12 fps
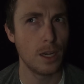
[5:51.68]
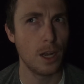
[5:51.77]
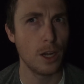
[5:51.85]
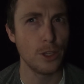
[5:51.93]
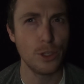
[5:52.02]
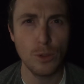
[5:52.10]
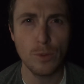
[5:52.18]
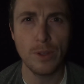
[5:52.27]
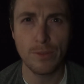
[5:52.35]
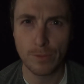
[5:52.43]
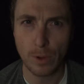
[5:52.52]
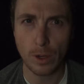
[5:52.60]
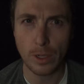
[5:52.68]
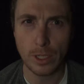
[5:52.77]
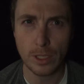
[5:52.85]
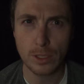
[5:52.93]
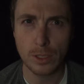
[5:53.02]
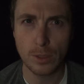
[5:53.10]
Are you
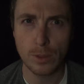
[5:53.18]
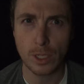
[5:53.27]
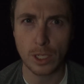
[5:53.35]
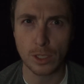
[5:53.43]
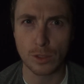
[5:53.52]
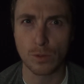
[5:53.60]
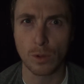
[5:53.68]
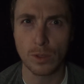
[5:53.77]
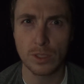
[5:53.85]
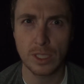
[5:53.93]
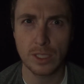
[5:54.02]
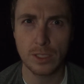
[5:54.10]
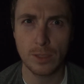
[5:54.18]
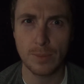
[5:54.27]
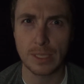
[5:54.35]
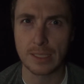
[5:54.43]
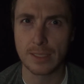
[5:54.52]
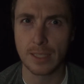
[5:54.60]
referring to the control system
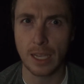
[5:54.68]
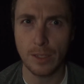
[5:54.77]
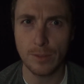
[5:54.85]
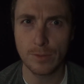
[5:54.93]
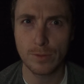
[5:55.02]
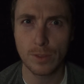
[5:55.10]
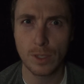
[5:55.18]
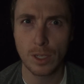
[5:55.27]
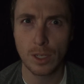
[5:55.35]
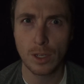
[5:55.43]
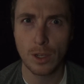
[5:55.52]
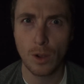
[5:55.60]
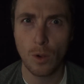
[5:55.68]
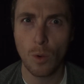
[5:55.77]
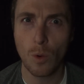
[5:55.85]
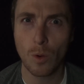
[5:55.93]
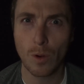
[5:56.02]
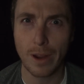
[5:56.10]
itself
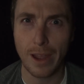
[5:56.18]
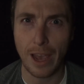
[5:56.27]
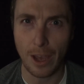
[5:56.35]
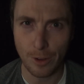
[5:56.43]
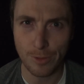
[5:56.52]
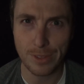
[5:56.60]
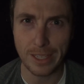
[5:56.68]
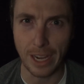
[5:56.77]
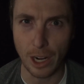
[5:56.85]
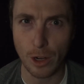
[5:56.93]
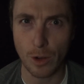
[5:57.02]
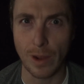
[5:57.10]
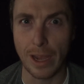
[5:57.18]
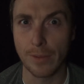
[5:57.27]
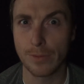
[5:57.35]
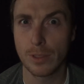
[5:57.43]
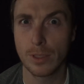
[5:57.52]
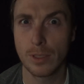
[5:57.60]
or out of the
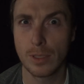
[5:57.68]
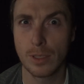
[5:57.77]
aircraft?